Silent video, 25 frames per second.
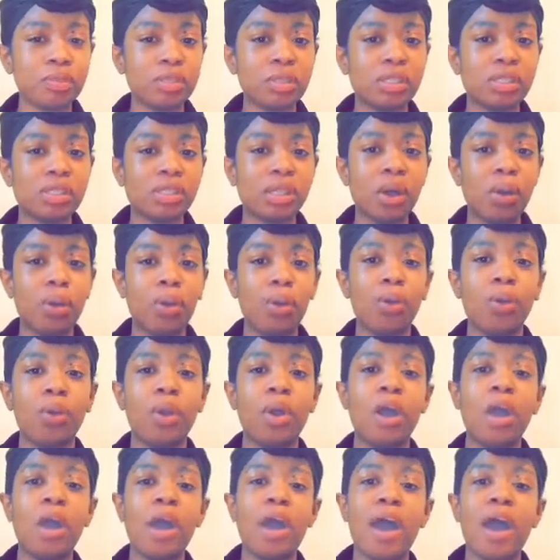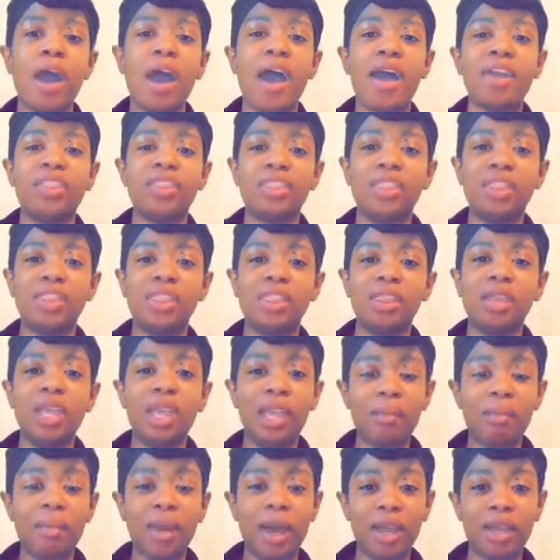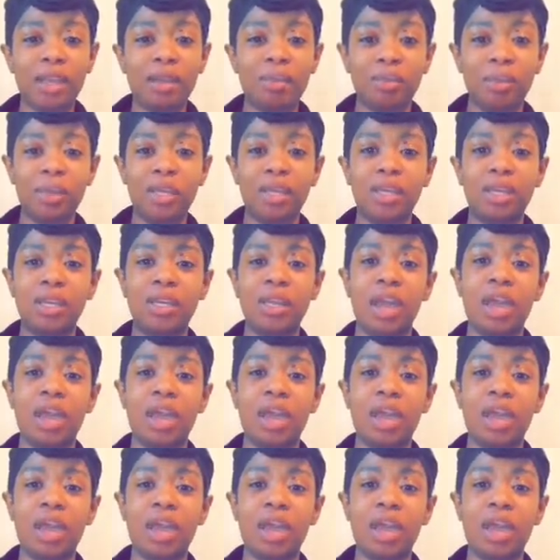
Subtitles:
So in my opinion,